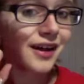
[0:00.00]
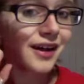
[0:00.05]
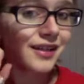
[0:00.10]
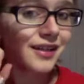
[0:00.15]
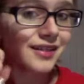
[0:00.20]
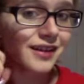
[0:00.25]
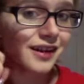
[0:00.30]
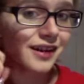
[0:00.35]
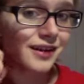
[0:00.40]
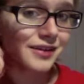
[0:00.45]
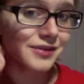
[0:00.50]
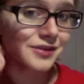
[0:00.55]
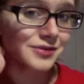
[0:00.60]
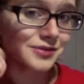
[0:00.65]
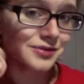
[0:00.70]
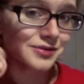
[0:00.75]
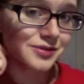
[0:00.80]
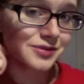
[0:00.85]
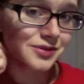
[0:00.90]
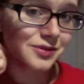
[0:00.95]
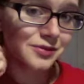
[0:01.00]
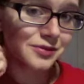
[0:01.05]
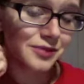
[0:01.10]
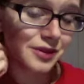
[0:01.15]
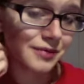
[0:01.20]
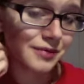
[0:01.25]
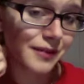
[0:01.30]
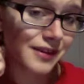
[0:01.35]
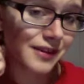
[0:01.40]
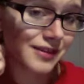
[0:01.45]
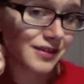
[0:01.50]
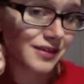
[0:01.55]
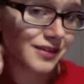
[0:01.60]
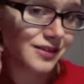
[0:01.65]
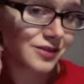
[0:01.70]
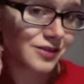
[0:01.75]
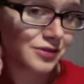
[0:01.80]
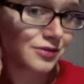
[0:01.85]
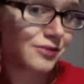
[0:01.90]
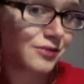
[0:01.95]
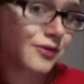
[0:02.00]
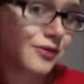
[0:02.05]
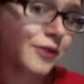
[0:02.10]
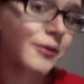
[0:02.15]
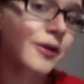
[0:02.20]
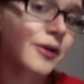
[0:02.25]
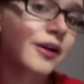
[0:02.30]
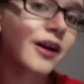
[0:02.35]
that I used with my suit of armor.